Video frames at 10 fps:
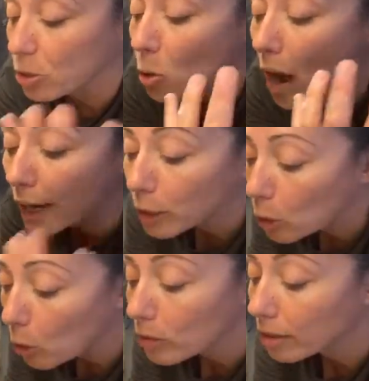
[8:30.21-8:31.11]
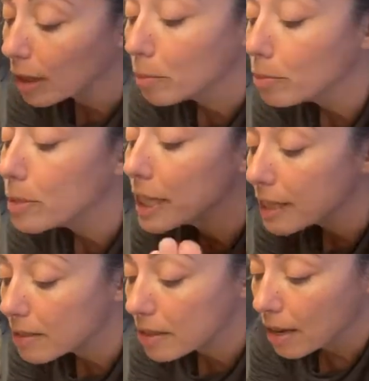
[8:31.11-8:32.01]
So I know that I'll
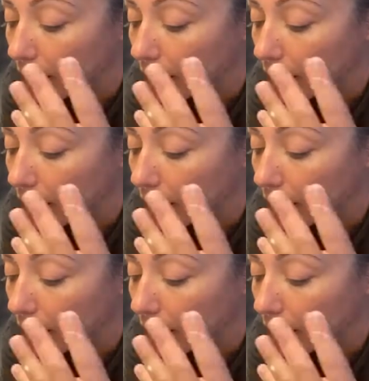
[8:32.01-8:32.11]
need